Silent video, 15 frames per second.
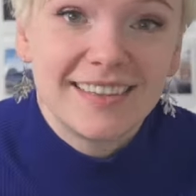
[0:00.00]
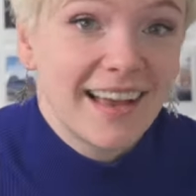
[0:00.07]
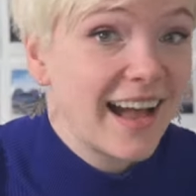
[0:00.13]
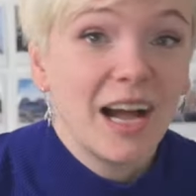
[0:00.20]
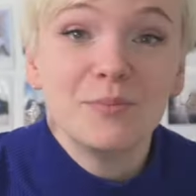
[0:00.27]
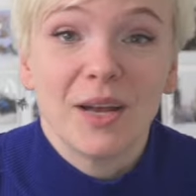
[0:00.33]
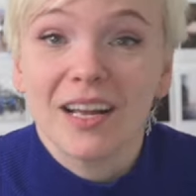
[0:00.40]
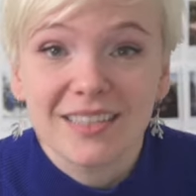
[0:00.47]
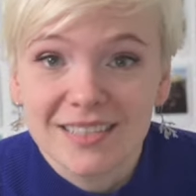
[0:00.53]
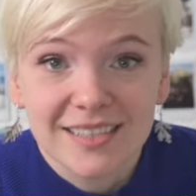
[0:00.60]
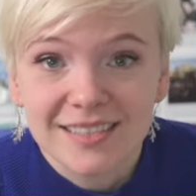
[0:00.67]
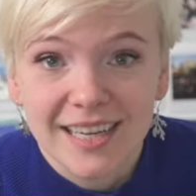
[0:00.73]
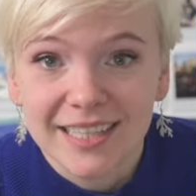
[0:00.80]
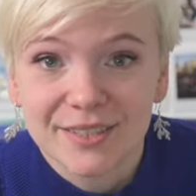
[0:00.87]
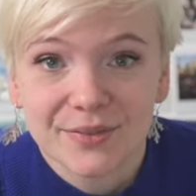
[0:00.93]
I'm not
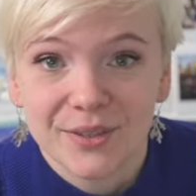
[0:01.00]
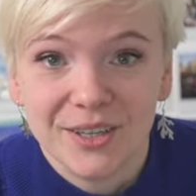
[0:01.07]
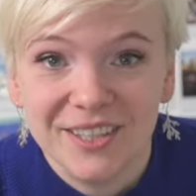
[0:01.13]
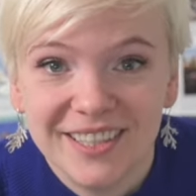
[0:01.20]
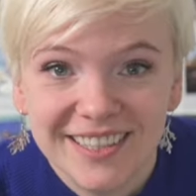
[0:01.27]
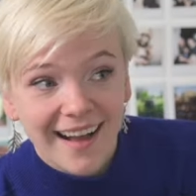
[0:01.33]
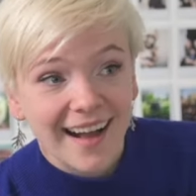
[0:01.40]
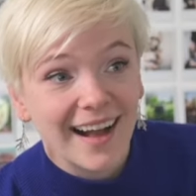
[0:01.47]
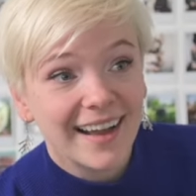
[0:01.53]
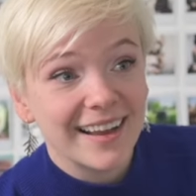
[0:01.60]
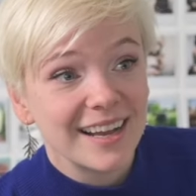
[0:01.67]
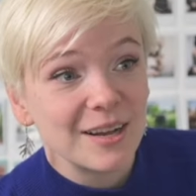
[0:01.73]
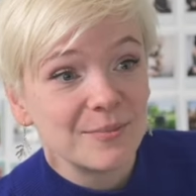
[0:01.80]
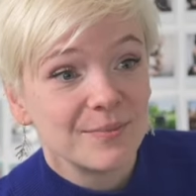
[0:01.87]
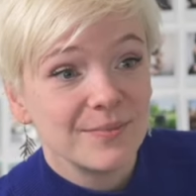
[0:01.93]
successful. I
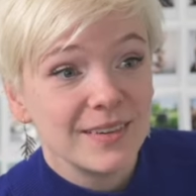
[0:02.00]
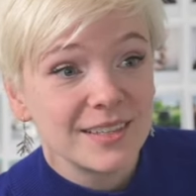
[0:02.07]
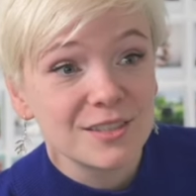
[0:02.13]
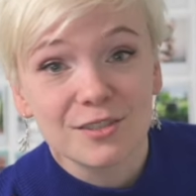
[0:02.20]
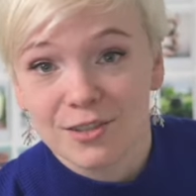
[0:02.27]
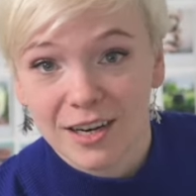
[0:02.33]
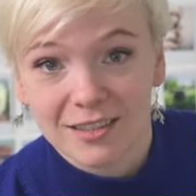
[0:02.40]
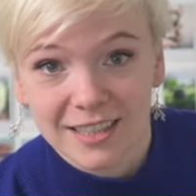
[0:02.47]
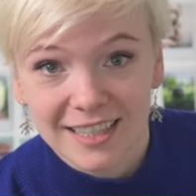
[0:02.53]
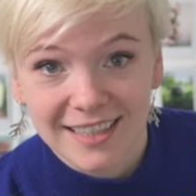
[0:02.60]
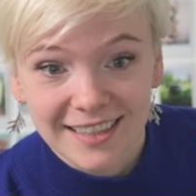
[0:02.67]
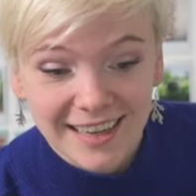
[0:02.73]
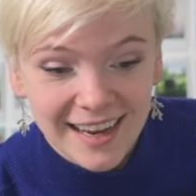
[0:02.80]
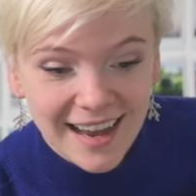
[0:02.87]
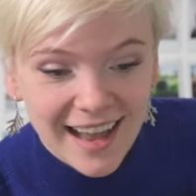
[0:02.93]
am
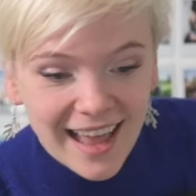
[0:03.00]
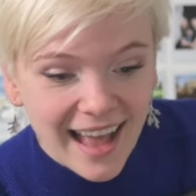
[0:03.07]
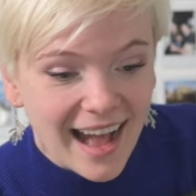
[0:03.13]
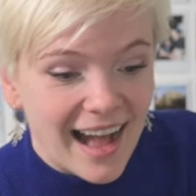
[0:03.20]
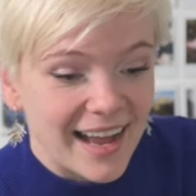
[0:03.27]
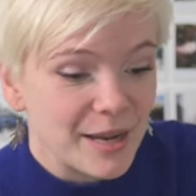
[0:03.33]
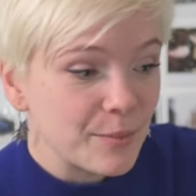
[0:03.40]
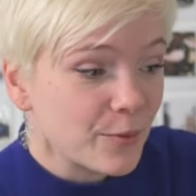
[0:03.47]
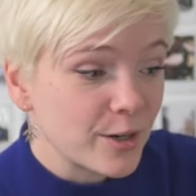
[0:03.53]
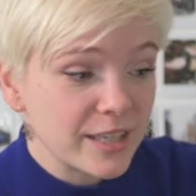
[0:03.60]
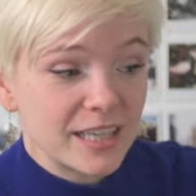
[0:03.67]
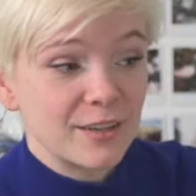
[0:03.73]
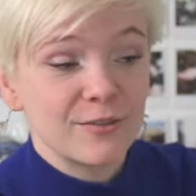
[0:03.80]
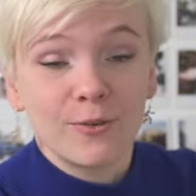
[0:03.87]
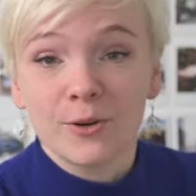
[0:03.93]
struggling. I am
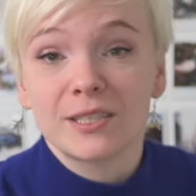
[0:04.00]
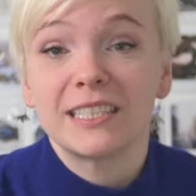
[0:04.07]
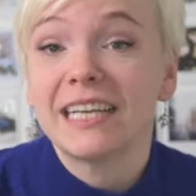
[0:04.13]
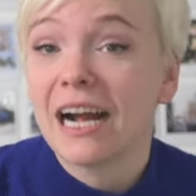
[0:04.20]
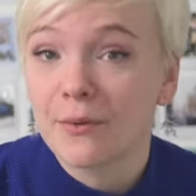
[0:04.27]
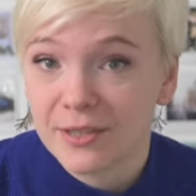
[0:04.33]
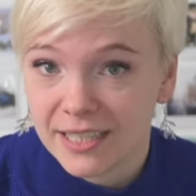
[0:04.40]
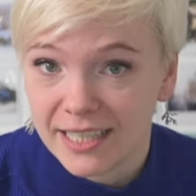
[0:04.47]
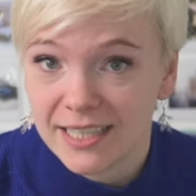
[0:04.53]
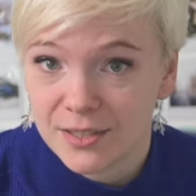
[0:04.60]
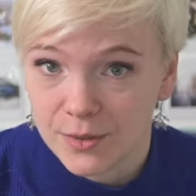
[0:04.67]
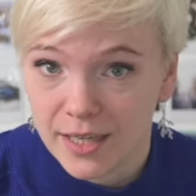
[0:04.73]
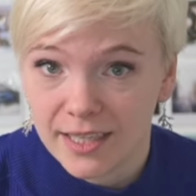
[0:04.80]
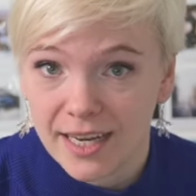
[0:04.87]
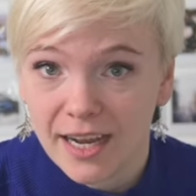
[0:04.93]
working 14-hour days
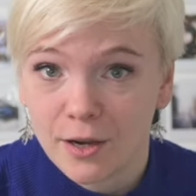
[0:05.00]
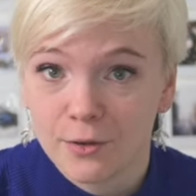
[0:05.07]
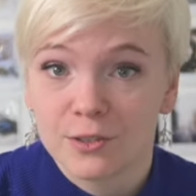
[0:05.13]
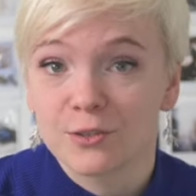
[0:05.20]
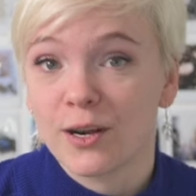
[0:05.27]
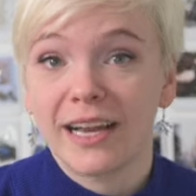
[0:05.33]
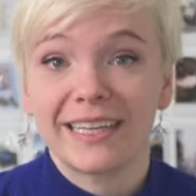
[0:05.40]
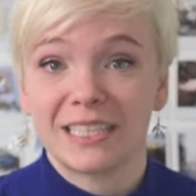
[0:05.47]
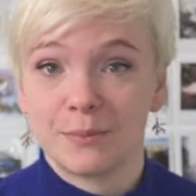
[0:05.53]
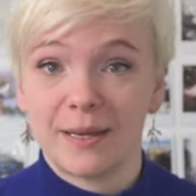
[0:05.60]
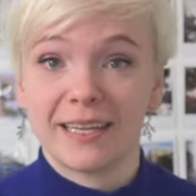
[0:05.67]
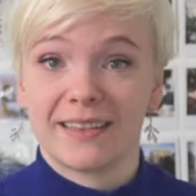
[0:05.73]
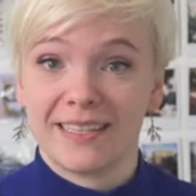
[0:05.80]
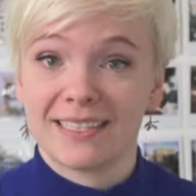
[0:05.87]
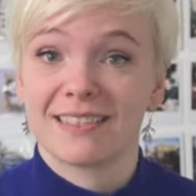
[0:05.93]
right now trying to
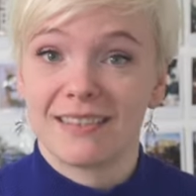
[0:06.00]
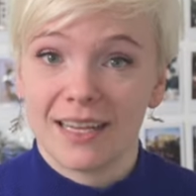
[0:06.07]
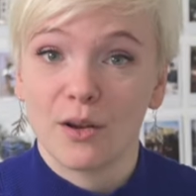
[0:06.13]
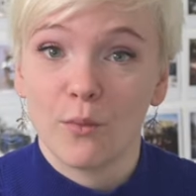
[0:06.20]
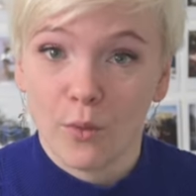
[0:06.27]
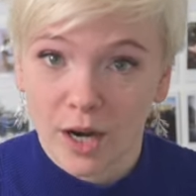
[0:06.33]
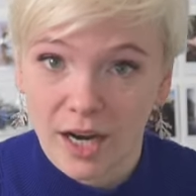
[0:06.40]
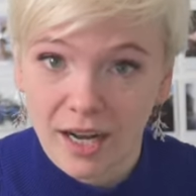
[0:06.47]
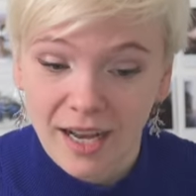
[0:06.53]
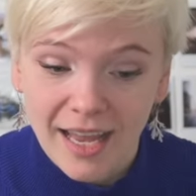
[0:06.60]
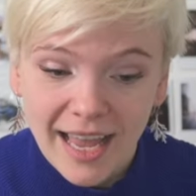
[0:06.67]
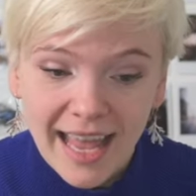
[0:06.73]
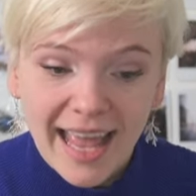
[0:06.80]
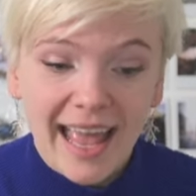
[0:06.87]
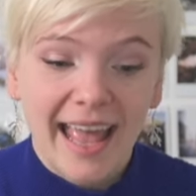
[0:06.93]
make this thing worwork.
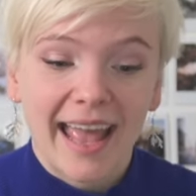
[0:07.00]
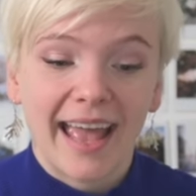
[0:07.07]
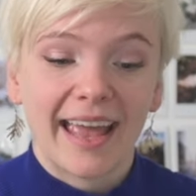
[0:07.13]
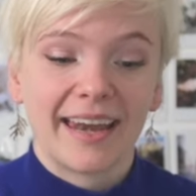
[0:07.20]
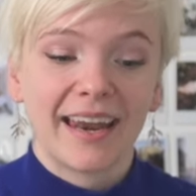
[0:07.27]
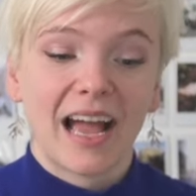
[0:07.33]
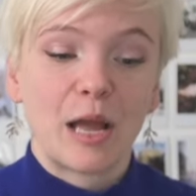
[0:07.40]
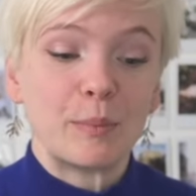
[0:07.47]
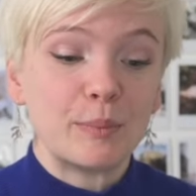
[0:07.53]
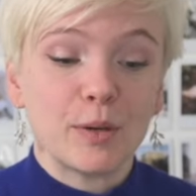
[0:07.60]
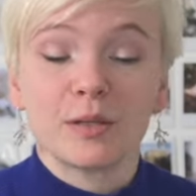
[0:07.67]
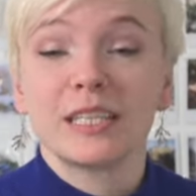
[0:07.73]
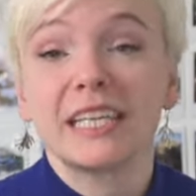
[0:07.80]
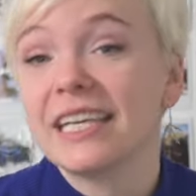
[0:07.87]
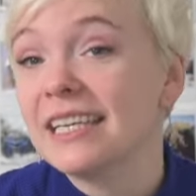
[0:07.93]
And I'm
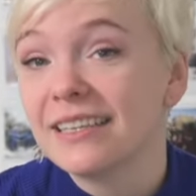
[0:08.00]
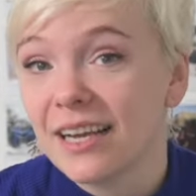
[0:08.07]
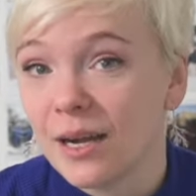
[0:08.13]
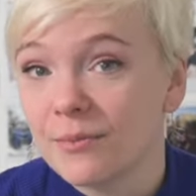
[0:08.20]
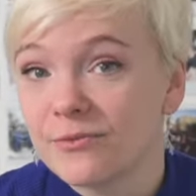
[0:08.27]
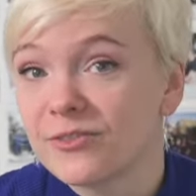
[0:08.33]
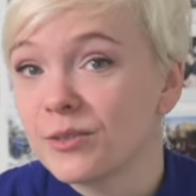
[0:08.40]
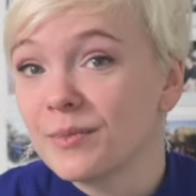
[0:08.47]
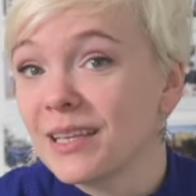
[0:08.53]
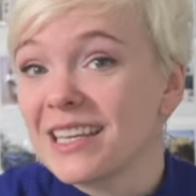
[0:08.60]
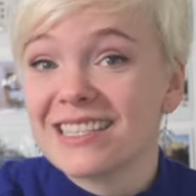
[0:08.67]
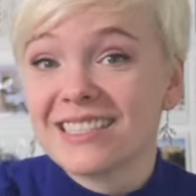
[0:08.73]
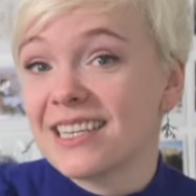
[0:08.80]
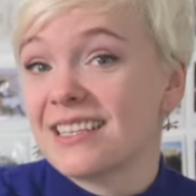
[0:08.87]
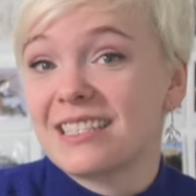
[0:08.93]
pulling income from like
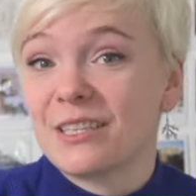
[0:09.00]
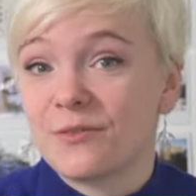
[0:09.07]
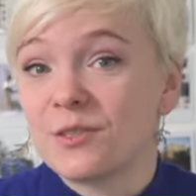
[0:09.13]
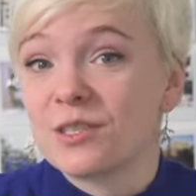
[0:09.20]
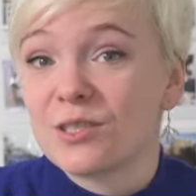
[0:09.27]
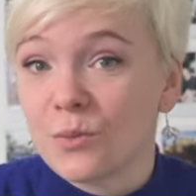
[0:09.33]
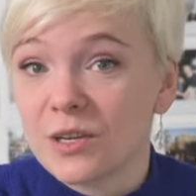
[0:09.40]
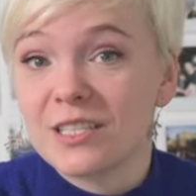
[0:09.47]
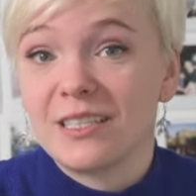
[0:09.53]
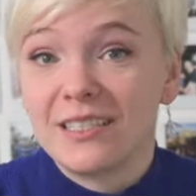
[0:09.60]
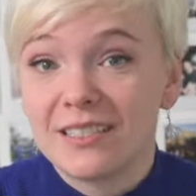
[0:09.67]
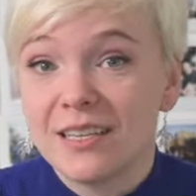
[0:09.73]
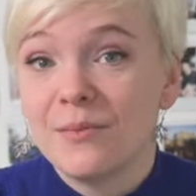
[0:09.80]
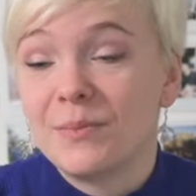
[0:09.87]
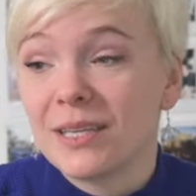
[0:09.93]
6 different
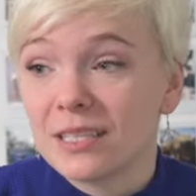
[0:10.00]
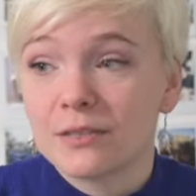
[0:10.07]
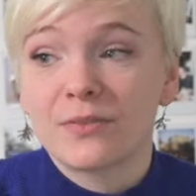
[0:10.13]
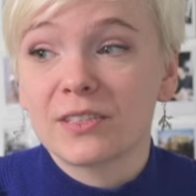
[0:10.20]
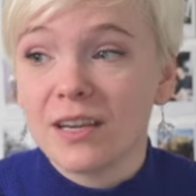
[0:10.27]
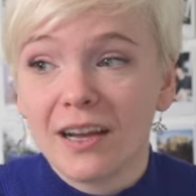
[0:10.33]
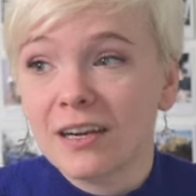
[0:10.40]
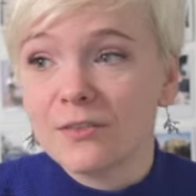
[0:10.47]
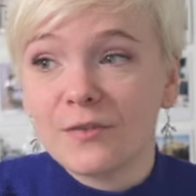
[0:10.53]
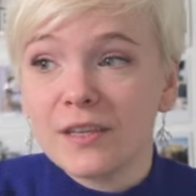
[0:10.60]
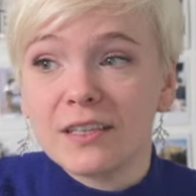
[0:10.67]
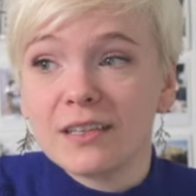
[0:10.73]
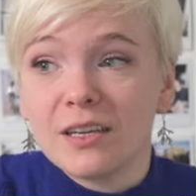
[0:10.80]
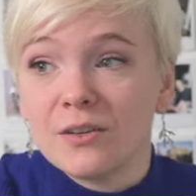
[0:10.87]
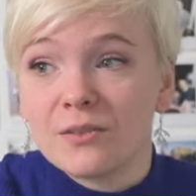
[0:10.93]
sources because photography
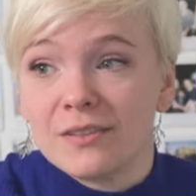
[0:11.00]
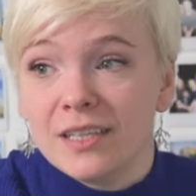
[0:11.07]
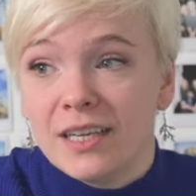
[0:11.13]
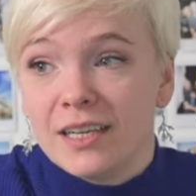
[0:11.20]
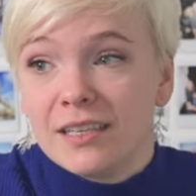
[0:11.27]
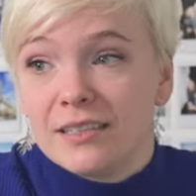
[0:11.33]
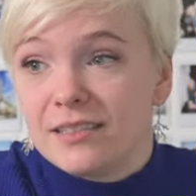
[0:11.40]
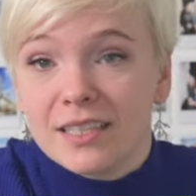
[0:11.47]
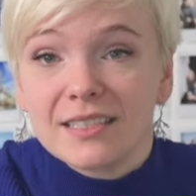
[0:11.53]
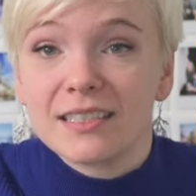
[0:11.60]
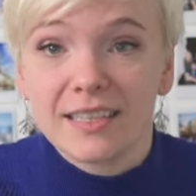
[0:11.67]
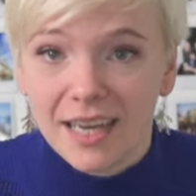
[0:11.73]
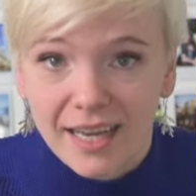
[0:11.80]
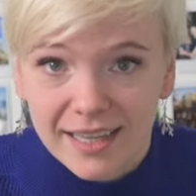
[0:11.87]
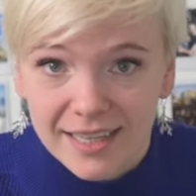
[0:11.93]
alone doesn't cut